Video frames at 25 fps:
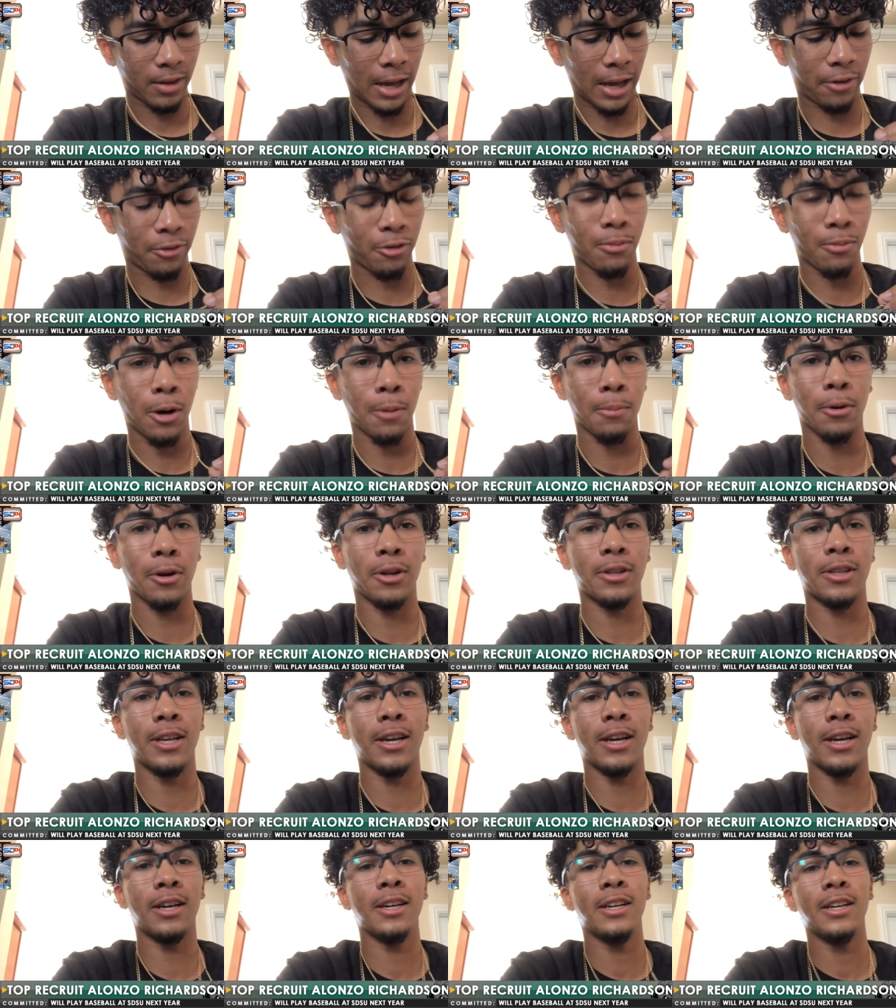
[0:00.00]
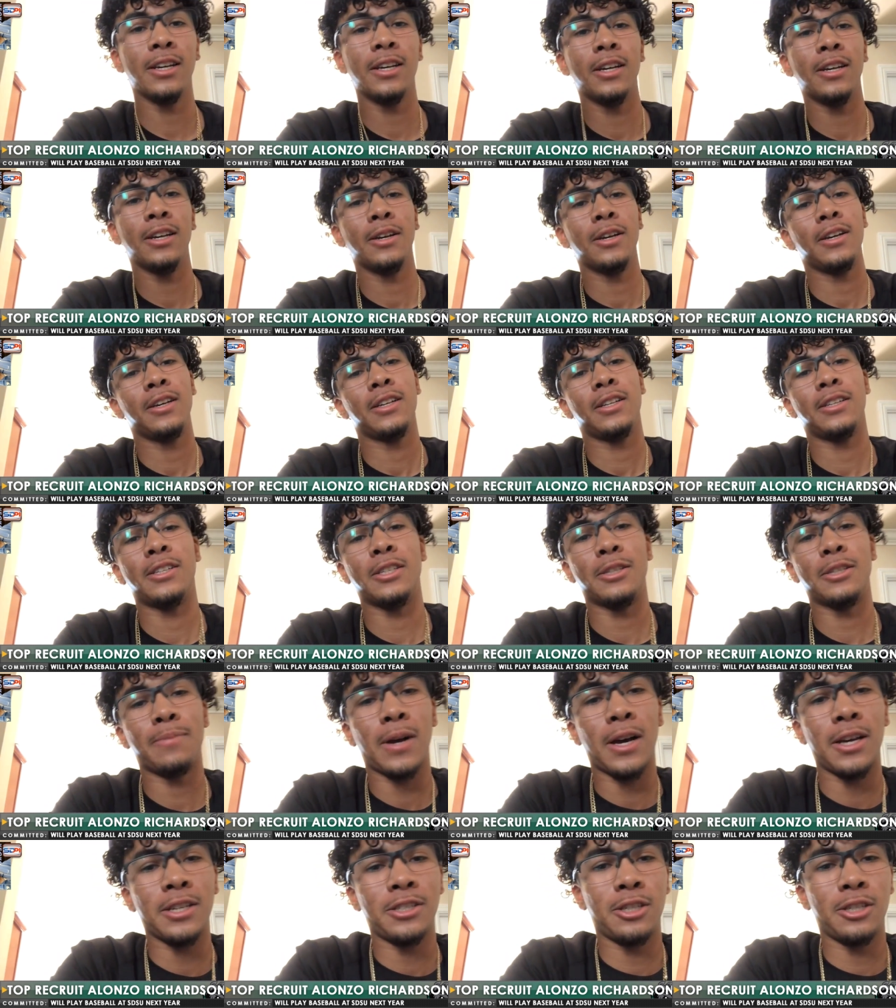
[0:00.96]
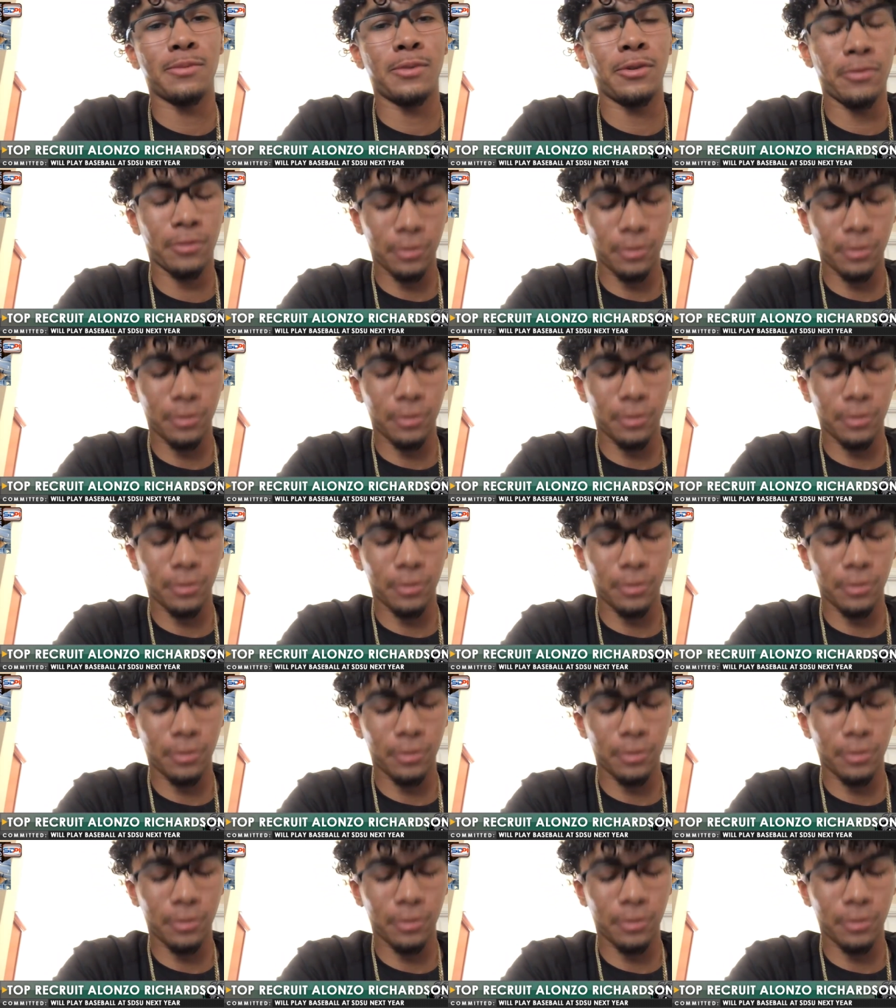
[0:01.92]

like for my birthday this past year